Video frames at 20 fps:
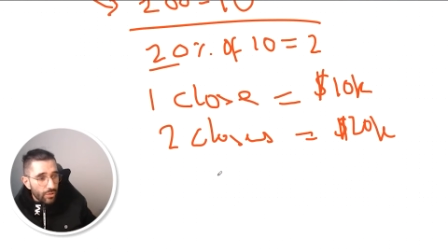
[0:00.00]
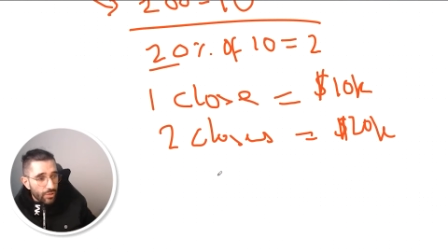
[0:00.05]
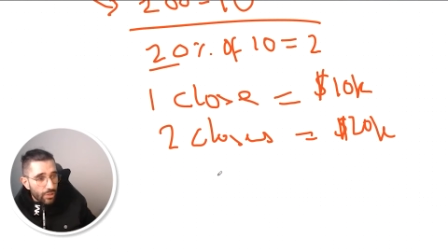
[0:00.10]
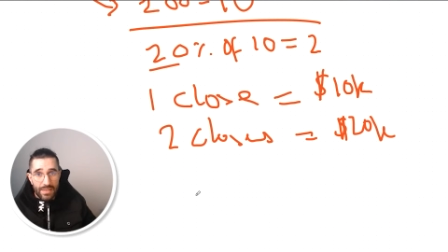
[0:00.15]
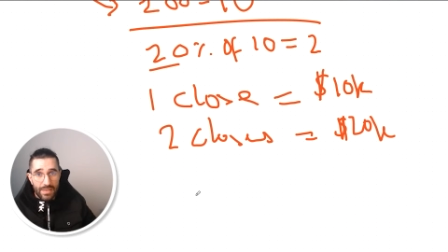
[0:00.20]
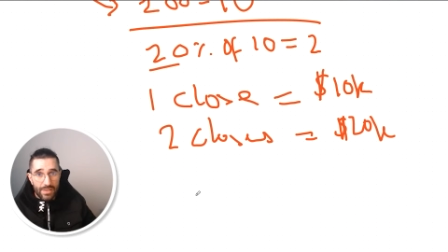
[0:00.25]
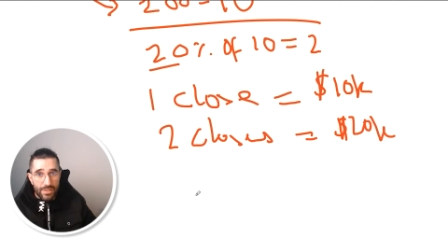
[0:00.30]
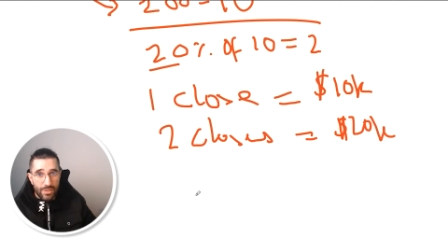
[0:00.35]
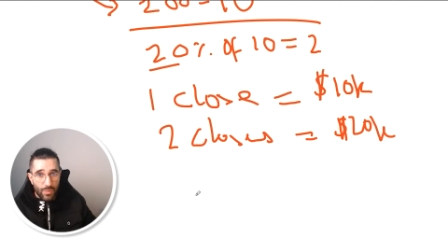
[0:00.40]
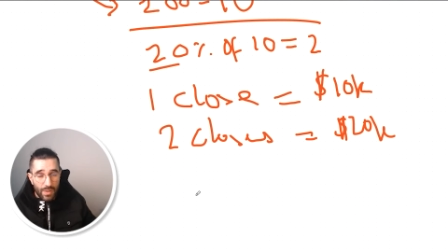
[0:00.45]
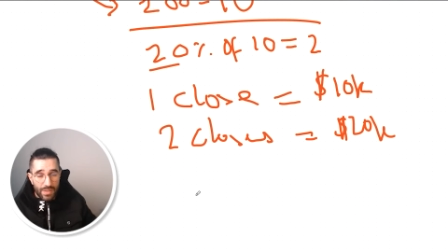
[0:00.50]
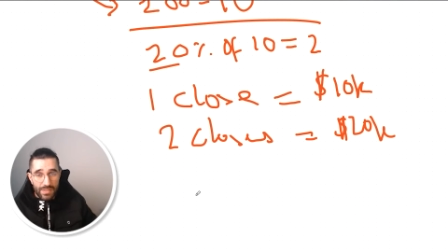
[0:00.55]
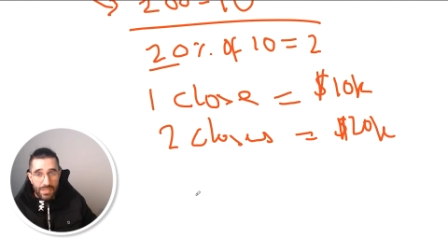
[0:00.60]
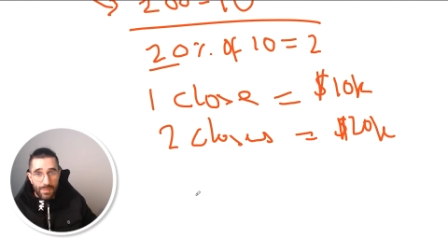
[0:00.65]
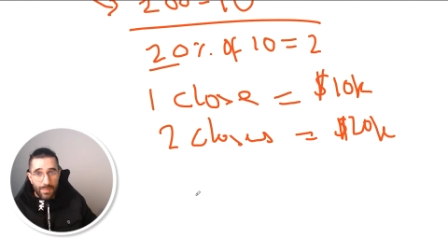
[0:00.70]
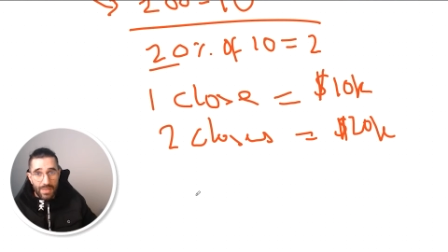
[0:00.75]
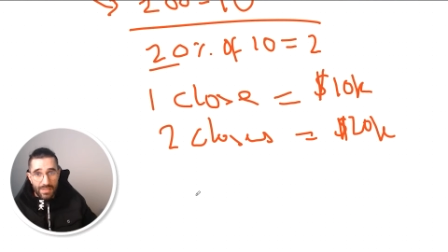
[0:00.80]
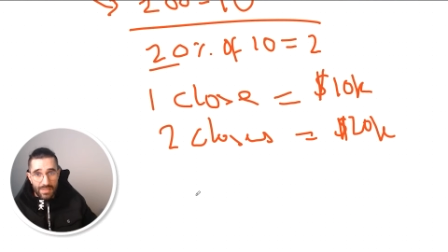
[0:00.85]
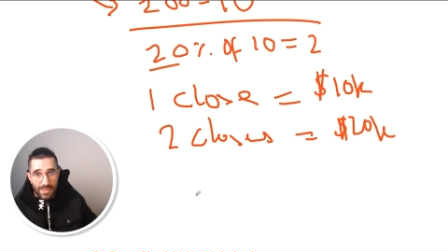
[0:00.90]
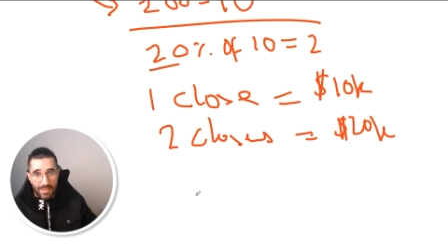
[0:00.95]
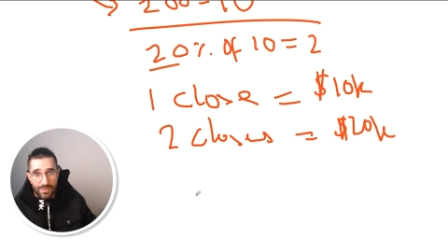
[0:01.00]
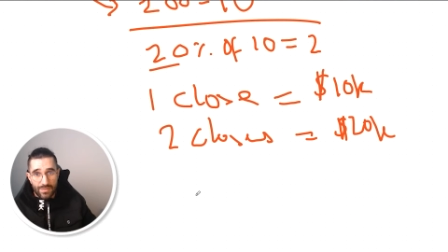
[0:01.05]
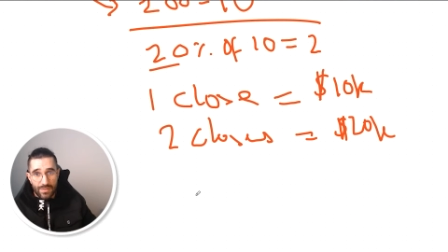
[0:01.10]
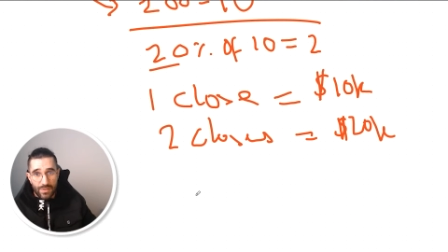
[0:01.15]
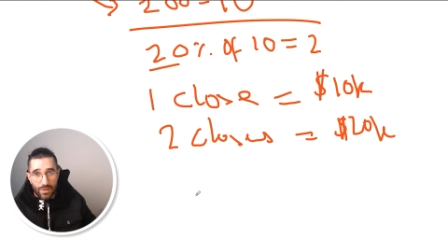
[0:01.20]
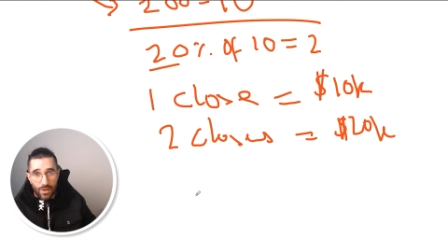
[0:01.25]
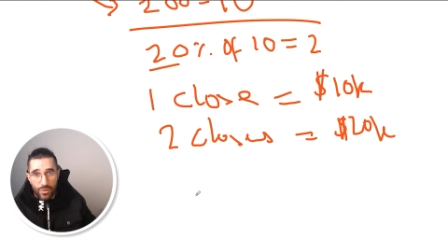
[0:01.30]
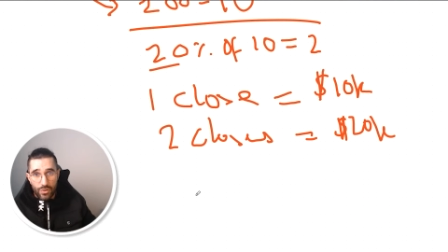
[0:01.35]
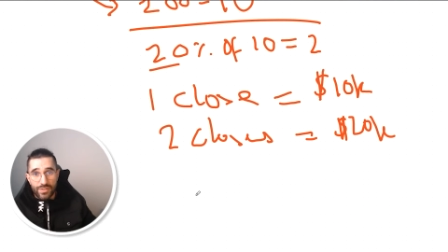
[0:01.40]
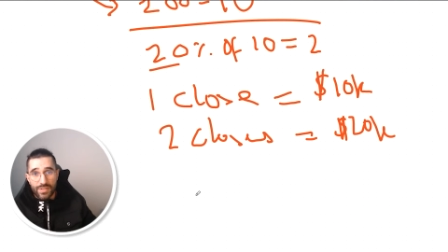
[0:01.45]
So you may need 20
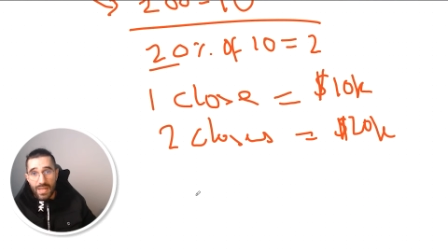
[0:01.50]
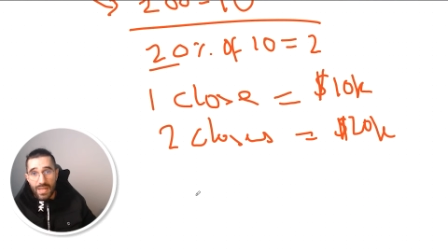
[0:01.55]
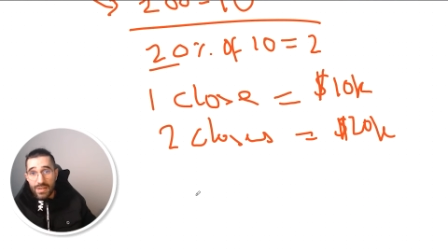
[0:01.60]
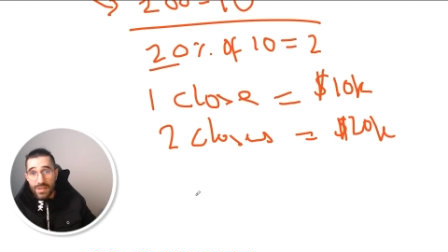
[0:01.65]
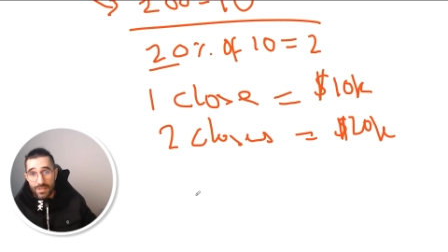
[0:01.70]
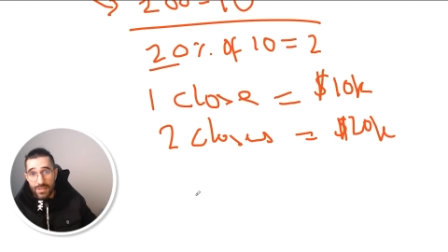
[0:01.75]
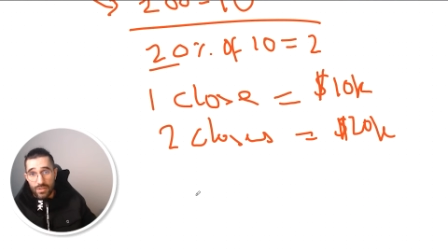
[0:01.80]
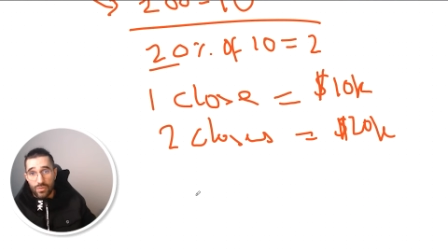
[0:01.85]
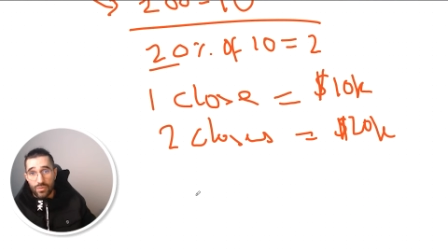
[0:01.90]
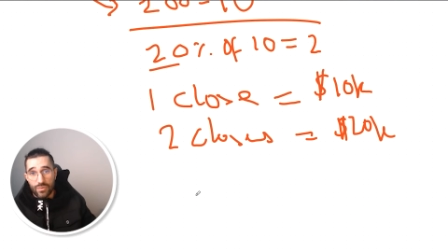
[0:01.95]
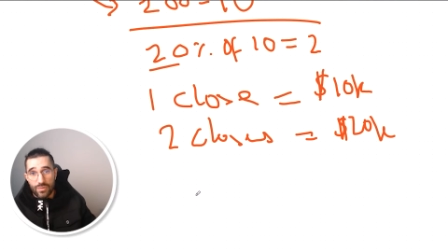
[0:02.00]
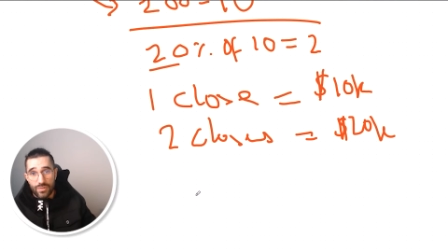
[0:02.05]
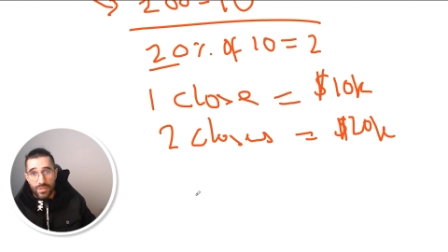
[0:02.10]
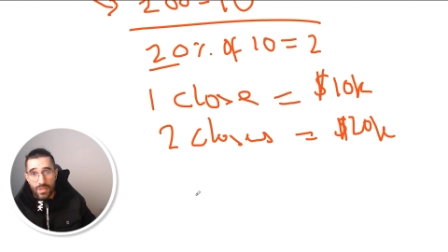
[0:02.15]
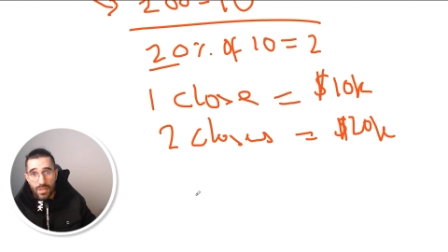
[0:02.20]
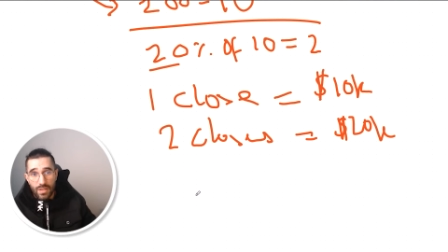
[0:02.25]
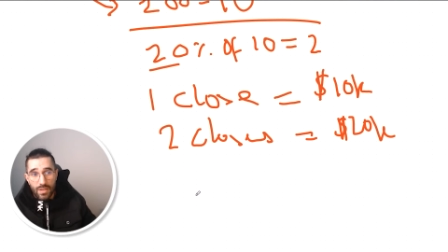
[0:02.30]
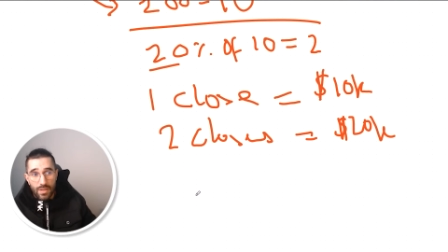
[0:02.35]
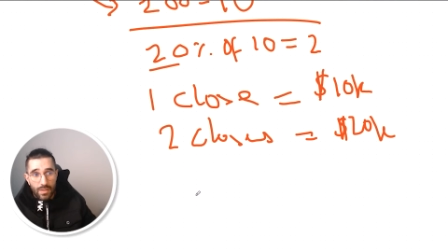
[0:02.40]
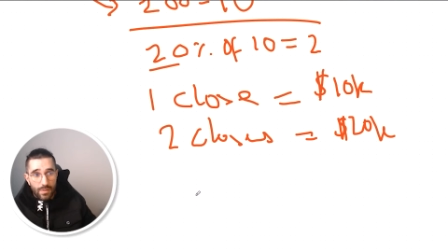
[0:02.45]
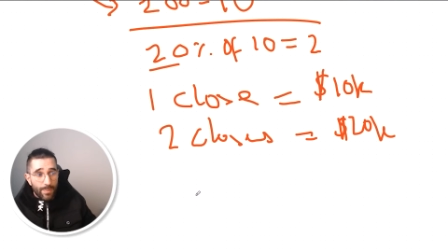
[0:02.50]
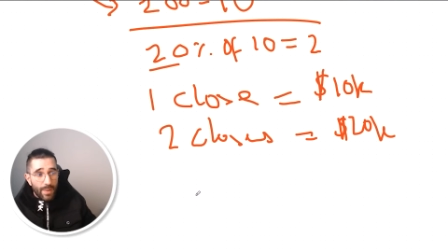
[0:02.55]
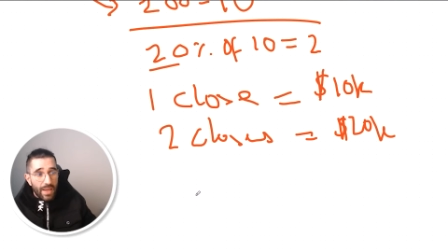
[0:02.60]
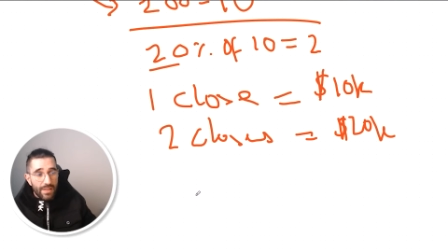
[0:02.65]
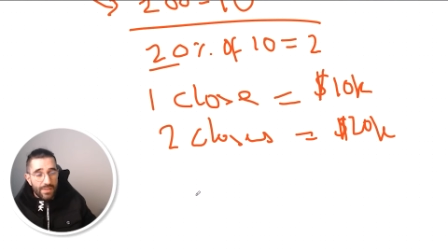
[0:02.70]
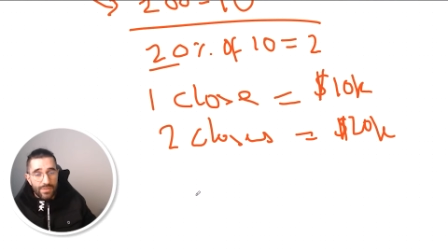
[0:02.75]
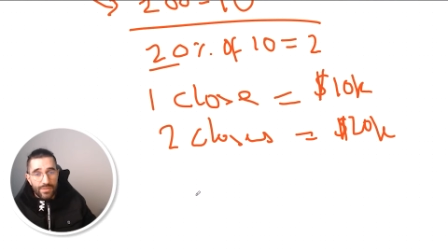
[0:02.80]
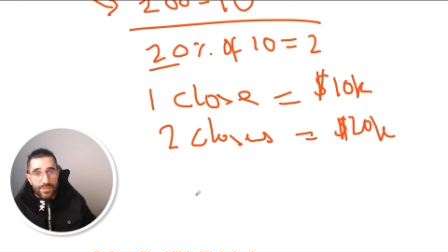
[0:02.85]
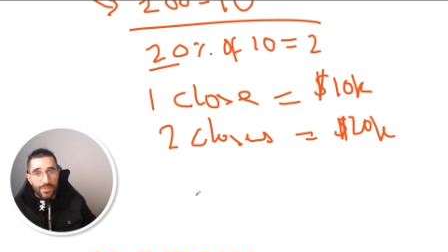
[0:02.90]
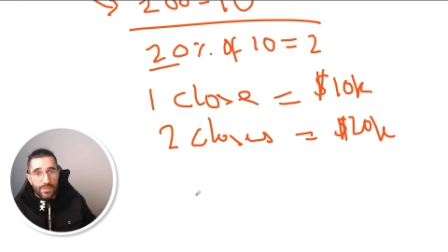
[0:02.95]
meetings to close 10 deals. really
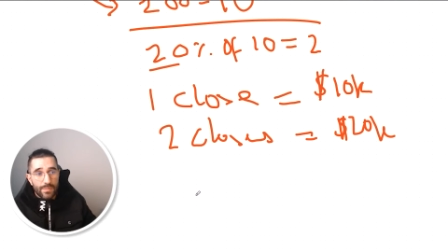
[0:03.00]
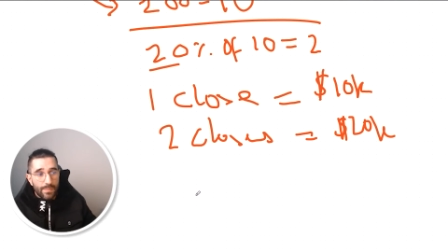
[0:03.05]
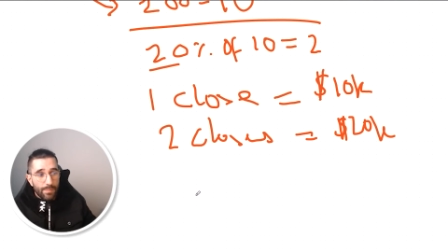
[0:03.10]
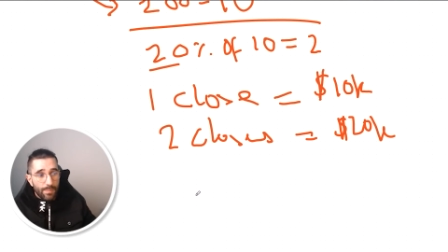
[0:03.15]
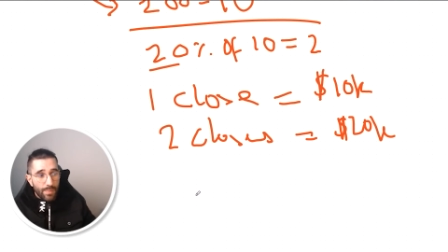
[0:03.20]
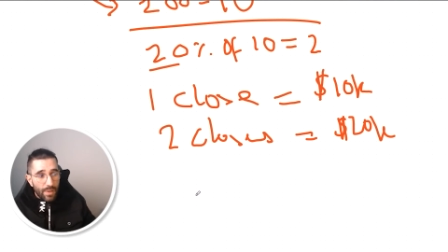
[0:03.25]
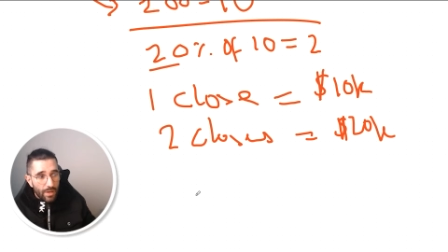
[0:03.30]
depends.